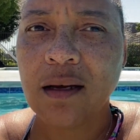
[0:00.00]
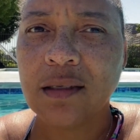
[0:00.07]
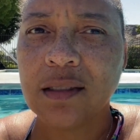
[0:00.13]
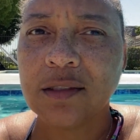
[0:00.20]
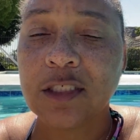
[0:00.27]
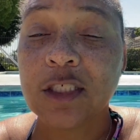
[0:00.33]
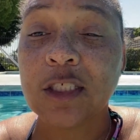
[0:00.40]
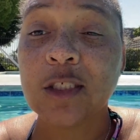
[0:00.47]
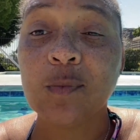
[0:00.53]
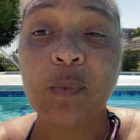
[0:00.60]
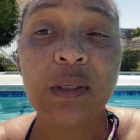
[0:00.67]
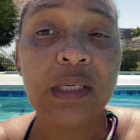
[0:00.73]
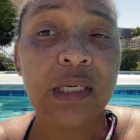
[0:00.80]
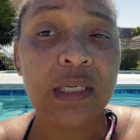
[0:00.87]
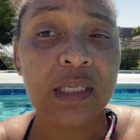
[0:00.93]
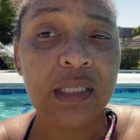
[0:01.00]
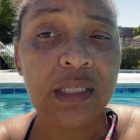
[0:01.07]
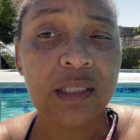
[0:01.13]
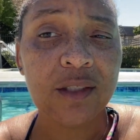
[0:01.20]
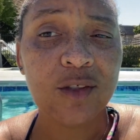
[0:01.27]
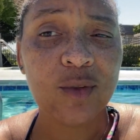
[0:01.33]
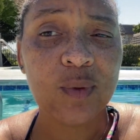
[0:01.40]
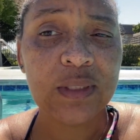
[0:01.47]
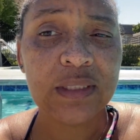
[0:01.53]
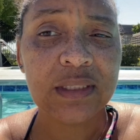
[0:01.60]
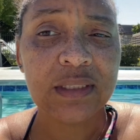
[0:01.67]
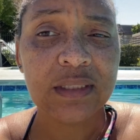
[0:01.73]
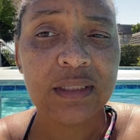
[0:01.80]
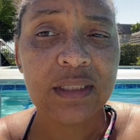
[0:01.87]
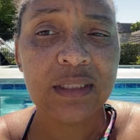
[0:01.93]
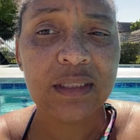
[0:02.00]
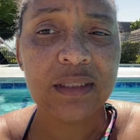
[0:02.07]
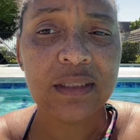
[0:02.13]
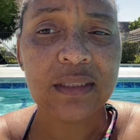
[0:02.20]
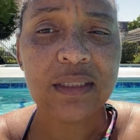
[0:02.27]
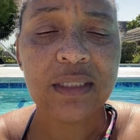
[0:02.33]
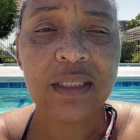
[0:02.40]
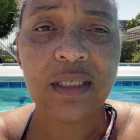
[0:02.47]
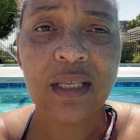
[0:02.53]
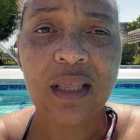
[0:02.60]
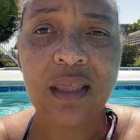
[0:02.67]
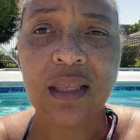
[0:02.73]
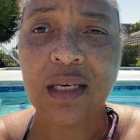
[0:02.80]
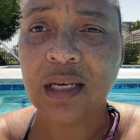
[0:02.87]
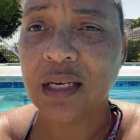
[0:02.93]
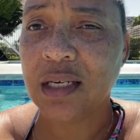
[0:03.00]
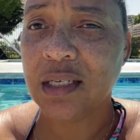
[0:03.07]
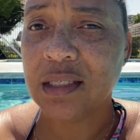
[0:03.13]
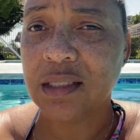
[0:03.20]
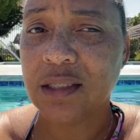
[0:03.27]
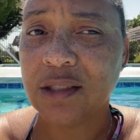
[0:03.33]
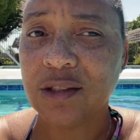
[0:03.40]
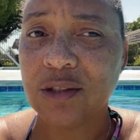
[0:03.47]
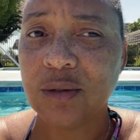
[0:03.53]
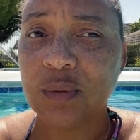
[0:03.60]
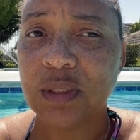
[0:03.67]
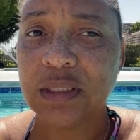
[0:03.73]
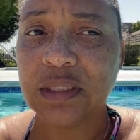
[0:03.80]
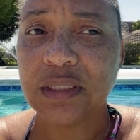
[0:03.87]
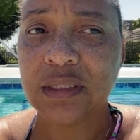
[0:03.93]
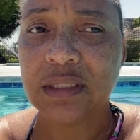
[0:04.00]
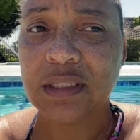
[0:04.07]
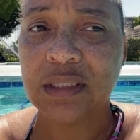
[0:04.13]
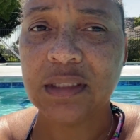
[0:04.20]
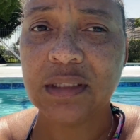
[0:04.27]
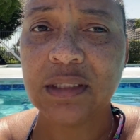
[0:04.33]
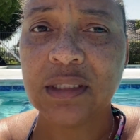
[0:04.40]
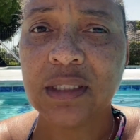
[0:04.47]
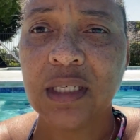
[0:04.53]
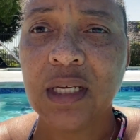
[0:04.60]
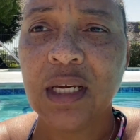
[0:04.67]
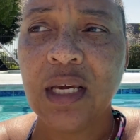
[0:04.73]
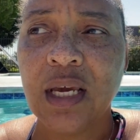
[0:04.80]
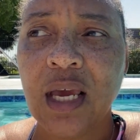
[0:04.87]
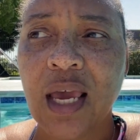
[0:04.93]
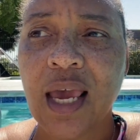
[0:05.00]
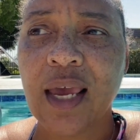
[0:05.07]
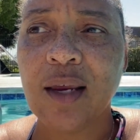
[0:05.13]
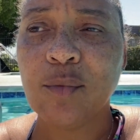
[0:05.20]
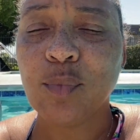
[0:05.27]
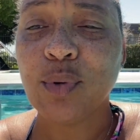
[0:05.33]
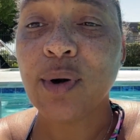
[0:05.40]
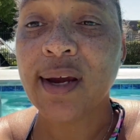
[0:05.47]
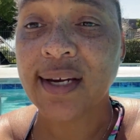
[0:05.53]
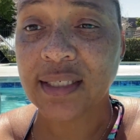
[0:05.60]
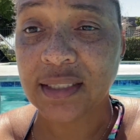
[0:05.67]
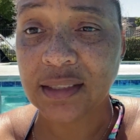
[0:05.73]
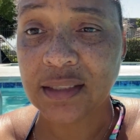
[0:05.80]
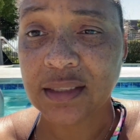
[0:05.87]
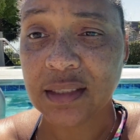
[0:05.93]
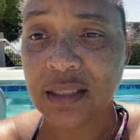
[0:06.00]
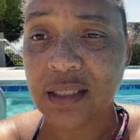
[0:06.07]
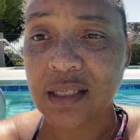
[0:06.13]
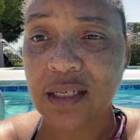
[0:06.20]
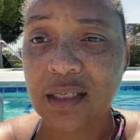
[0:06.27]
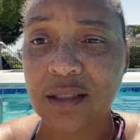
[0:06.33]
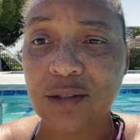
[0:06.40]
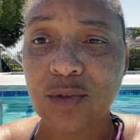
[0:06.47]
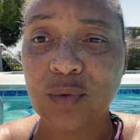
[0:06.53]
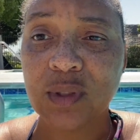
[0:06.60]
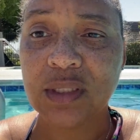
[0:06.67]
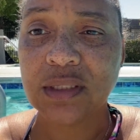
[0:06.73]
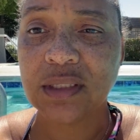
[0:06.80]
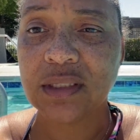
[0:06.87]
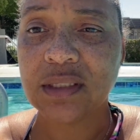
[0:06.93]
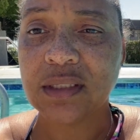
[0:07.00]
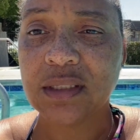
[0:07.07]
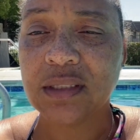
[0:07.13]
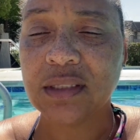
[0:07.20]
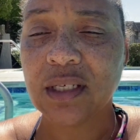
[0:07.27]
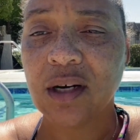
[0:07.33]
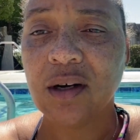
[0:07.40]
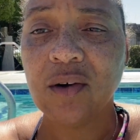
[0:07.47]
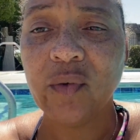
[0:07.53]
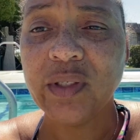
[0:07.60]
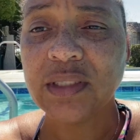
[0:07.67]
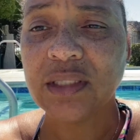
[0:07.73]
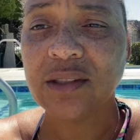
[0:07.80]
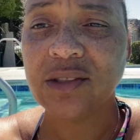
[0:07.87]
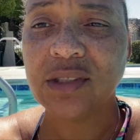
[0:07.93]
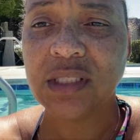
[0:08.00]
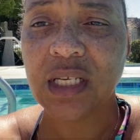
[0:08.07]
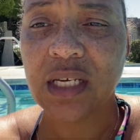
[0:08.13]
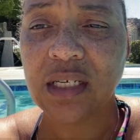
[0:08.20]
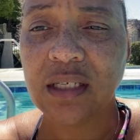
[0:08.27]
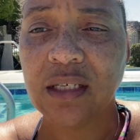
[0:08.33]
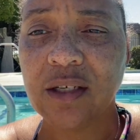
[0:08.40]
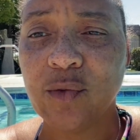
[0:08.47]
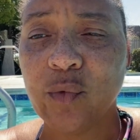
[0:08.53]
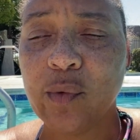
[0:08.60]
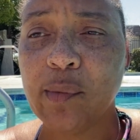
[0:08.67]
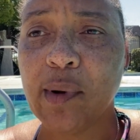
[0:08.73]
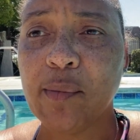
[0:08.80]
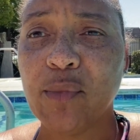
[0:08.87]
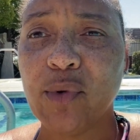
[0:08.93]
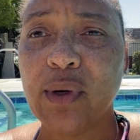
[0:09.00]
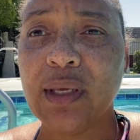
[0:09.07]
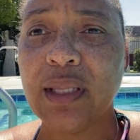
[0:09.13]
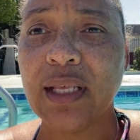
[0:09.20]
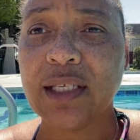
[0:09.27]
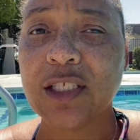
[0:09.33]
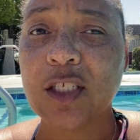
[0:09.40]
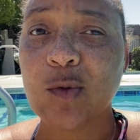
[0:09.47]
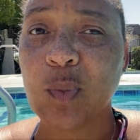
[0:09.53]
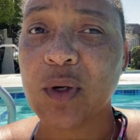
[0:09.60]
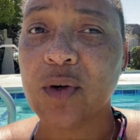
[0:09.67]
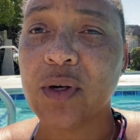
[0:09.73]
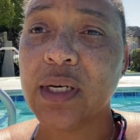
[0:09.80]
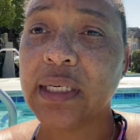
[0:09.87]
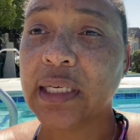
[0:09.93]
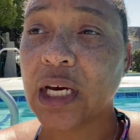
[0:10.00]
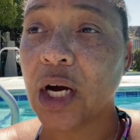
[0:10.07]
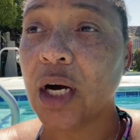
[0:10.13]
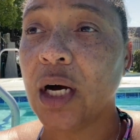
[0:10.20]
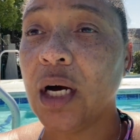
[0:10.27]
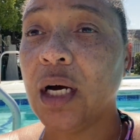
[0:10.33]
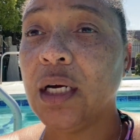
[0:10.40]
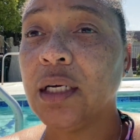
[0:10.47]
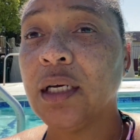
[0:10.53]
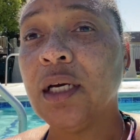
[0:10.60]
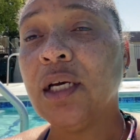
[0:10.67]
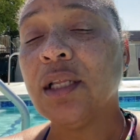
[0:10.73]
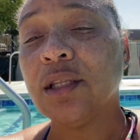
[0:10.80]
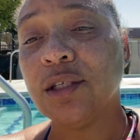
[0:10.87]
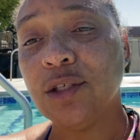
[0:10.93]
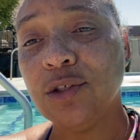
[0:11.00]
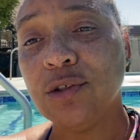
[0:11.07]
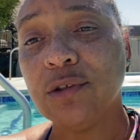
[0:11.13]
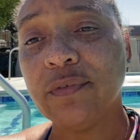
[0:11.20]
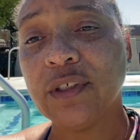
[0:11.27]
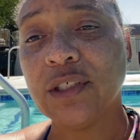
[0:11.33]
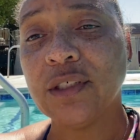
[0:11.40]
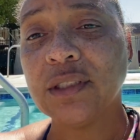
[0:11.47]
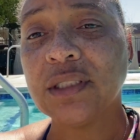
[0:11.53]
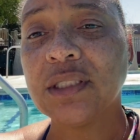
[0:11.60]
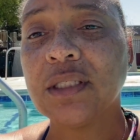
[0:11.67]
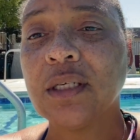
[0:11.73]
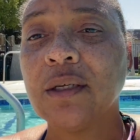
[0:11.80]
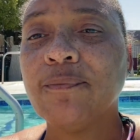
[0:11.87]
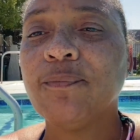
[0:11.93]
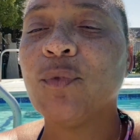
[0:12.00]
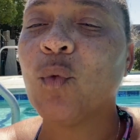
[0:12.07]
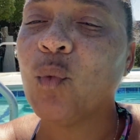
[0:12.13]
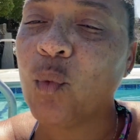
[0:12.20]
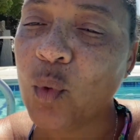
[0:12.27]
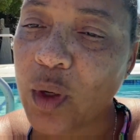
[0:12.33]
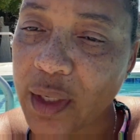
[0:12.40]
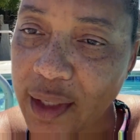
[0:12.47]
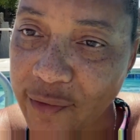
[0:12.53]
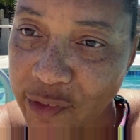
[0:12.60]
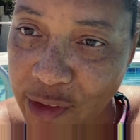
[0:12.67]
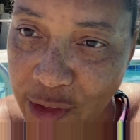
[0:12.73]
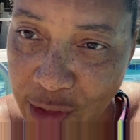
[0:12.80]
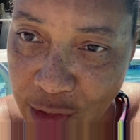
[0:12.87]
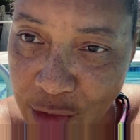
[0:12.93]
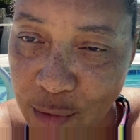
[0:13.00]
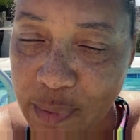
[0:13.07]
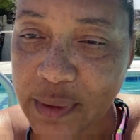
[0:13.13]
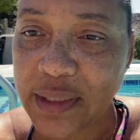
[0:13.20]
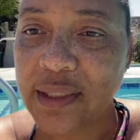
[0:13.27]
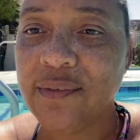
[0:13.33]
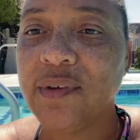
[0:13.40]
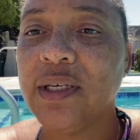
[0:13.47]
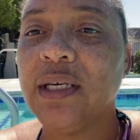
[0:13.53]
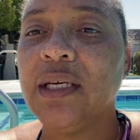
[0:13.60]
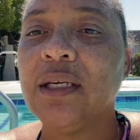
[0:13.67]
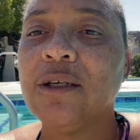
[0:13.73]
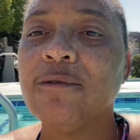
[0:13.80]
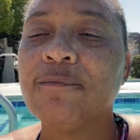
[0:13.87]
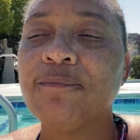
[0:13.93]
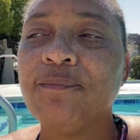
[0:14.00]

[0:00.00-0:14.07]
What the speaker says: speaking it into existence, thinking it into existence, and practicing it into existence. Always understanding and remembering that spirit, God, the universe, whatever you believe in,